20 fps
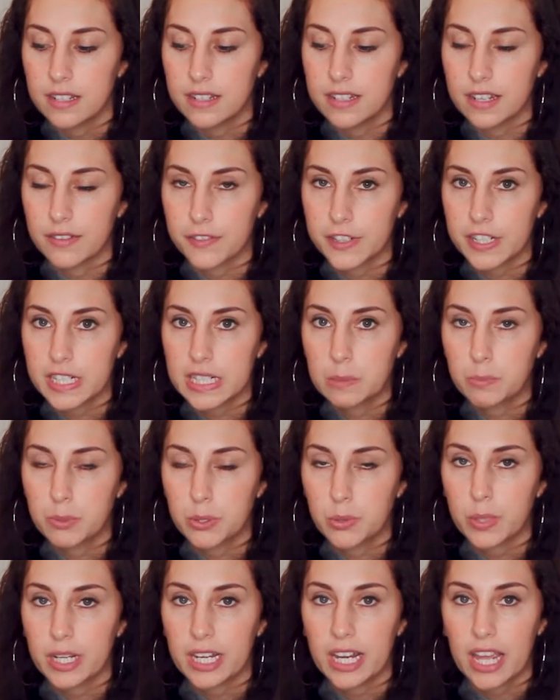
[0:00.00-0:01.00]
difference
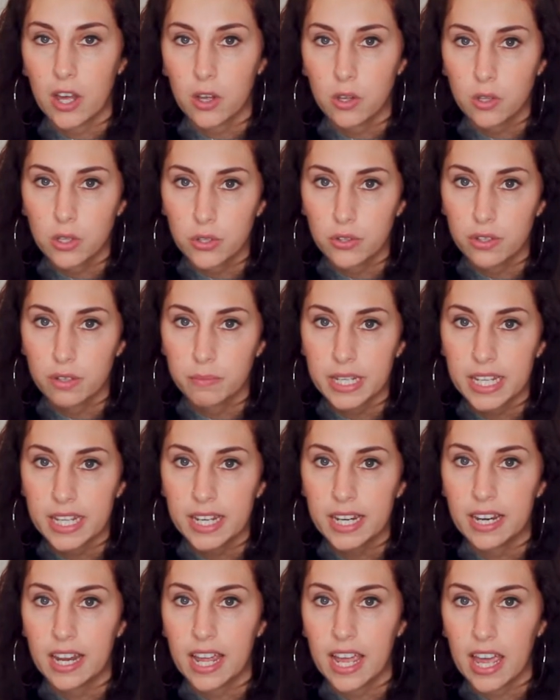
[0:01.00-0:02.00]
between
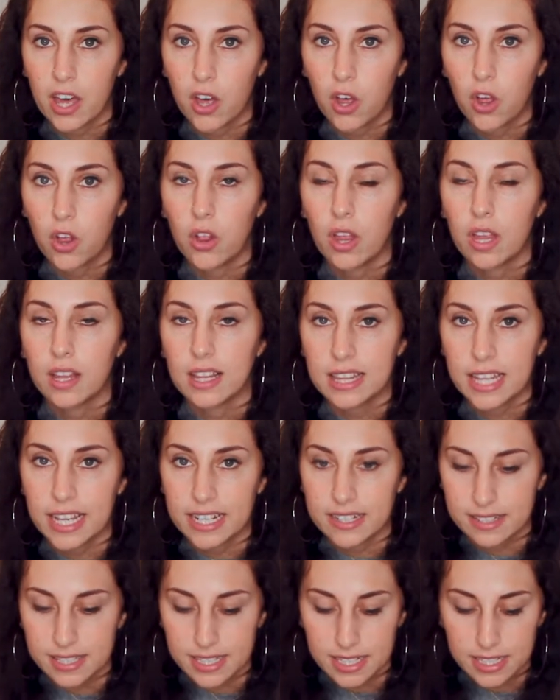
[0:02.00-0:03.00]
L-glutamine and
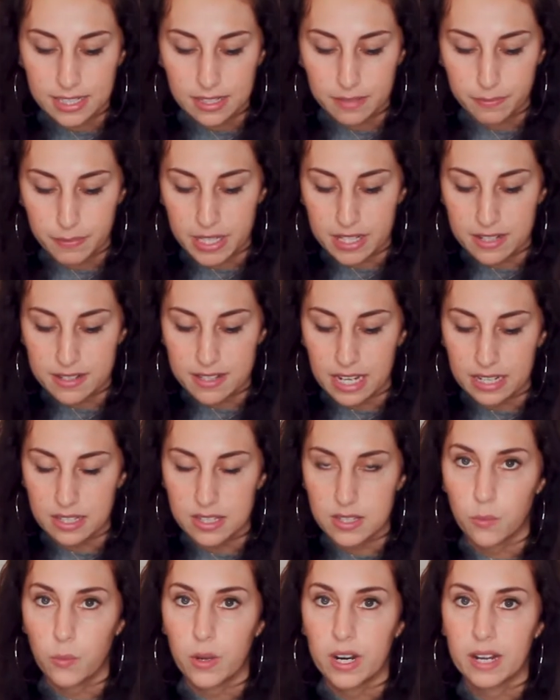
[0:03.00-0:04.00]
L-lysine, because
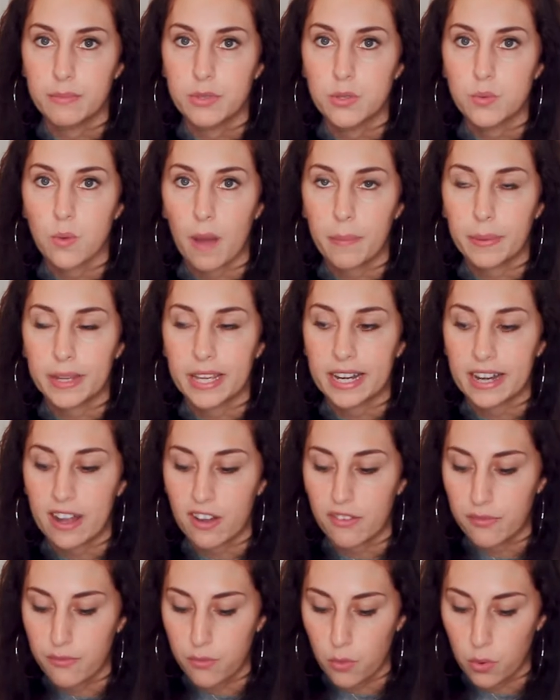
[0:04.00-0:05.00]
that's the one I'm swapping it
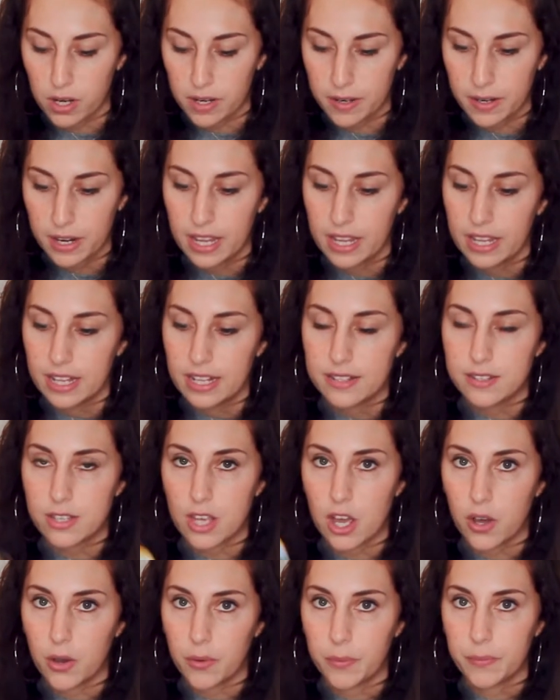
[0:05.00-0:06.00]
out for.
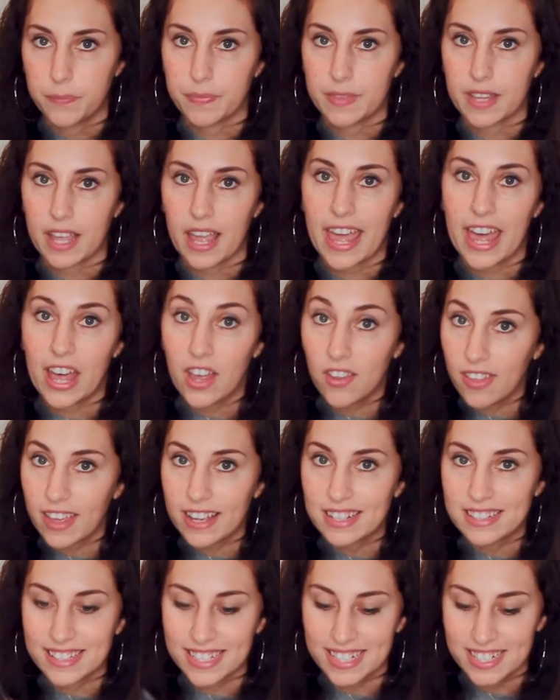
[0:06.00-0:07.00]
So
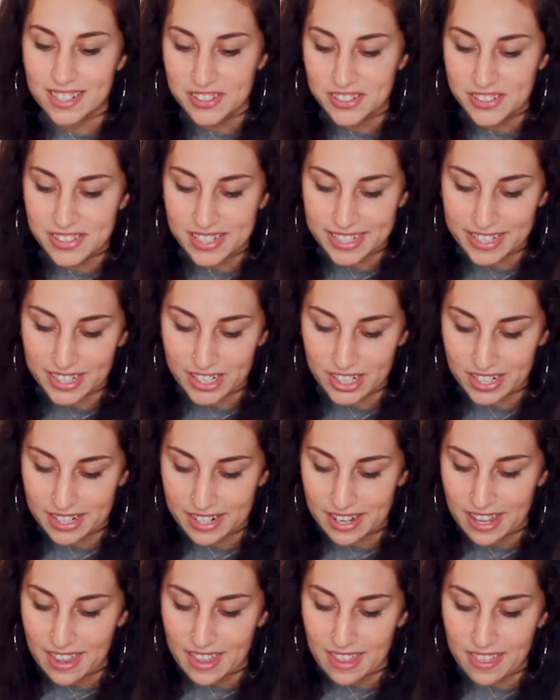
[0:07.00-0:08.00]
L-lysine is here.
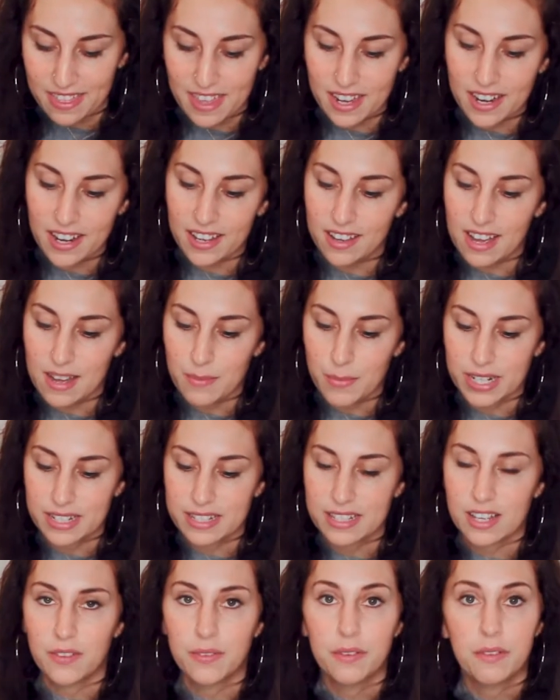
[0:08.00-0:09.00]
Then I got
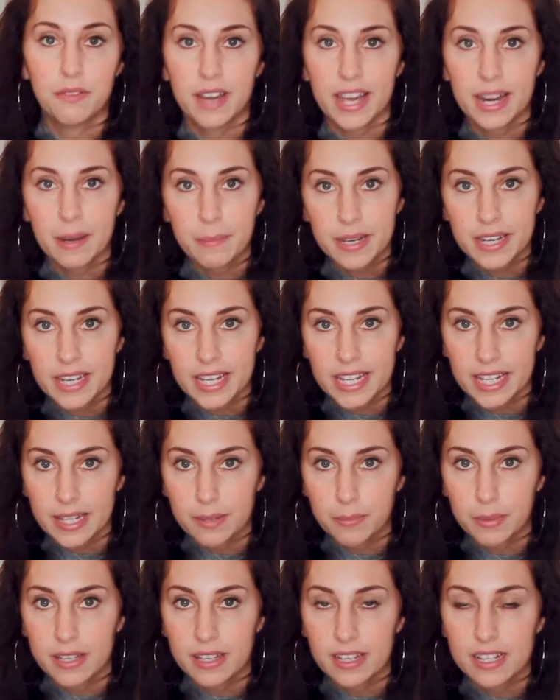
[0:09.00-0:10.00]
myself a vitamin
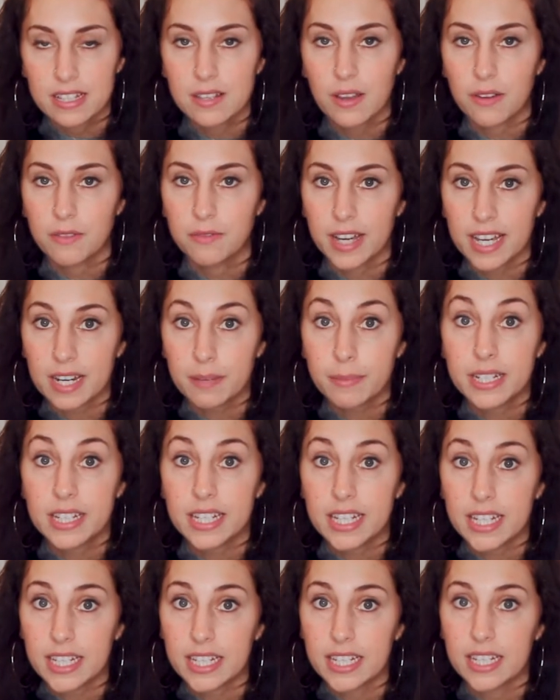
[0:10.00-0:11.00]
E, because vitamin
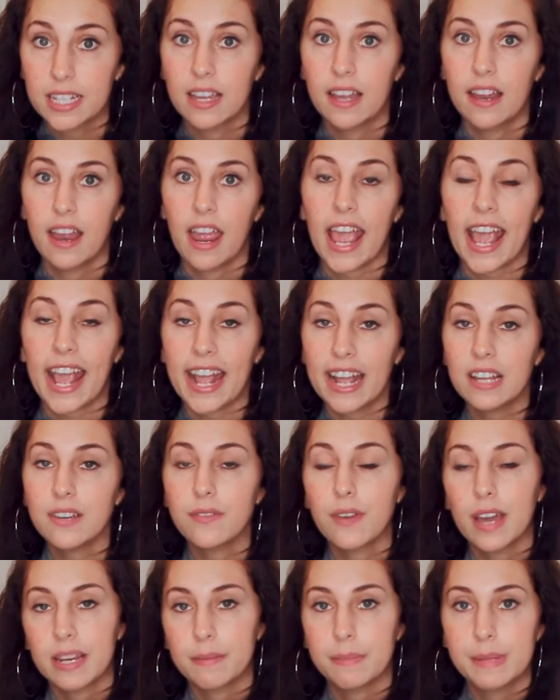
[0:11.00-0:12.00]
E and
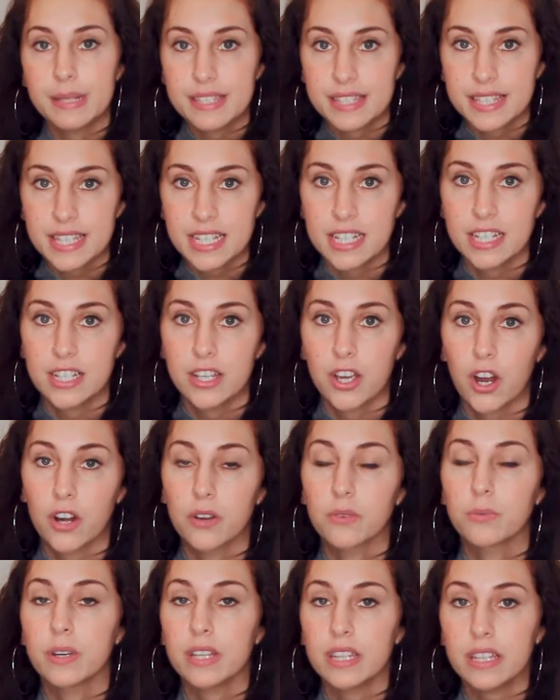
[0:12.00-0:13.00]
vitamin C
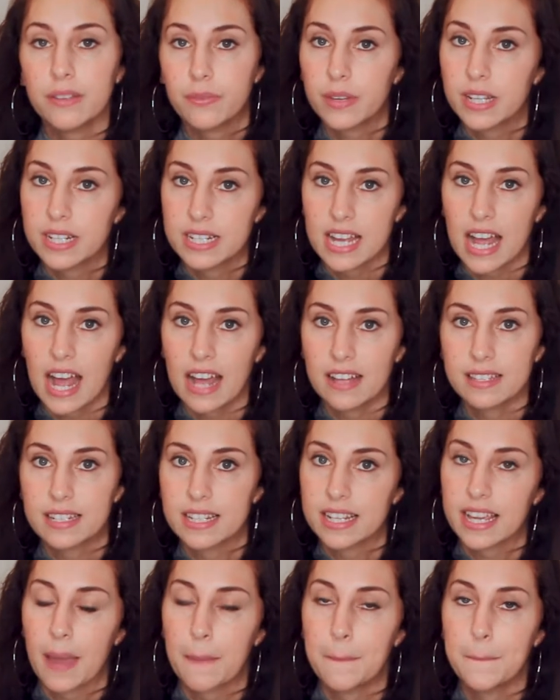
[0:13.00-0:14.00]
are really
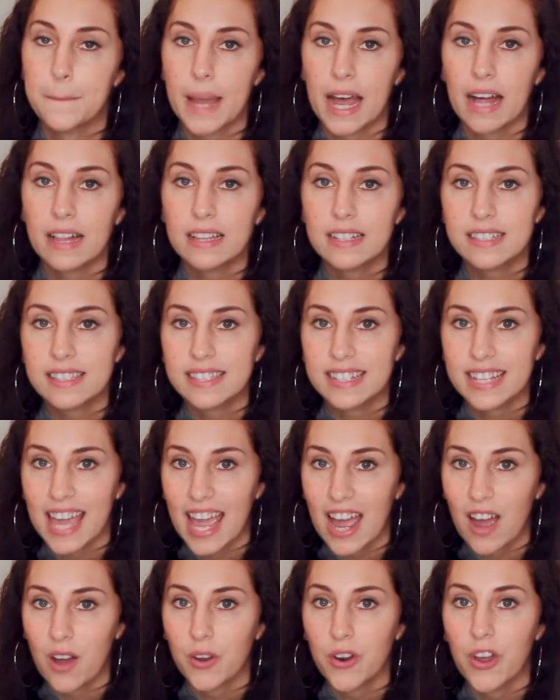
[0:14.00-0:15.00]
fantastic at balancing
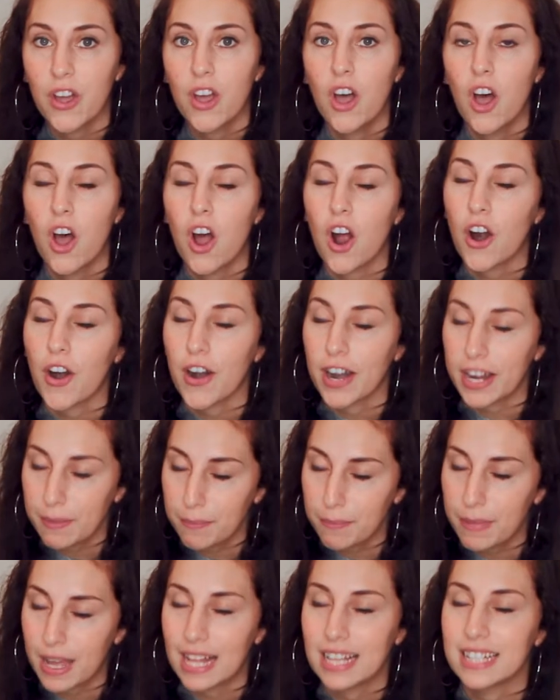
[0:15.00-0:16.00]
out our
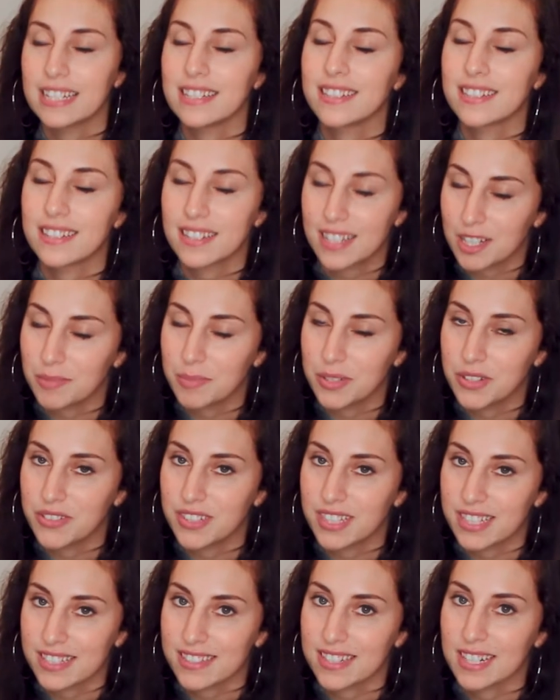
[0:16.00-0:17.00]
imbalanced immune
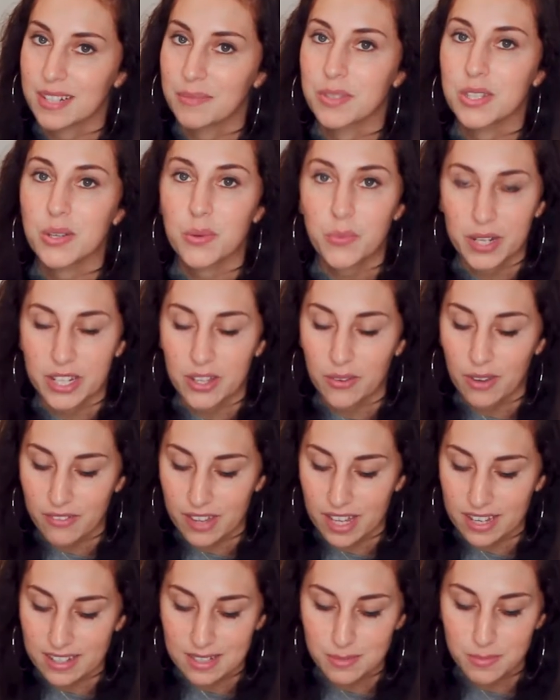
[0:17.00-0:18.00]
systems when you have
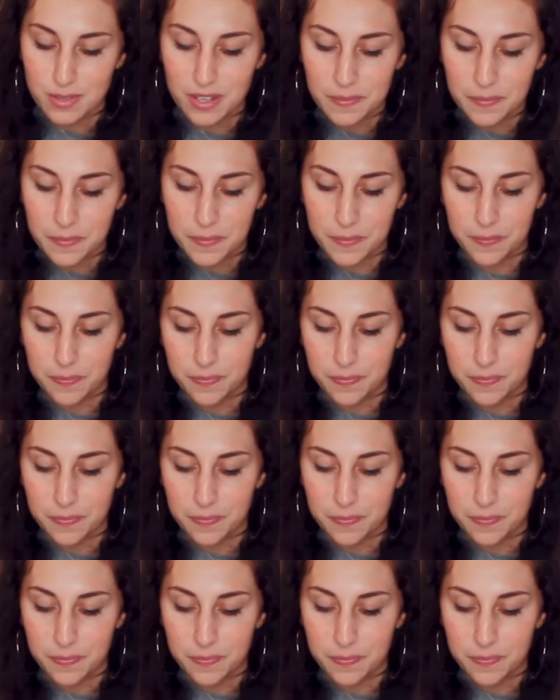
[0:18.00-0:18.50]
eczema.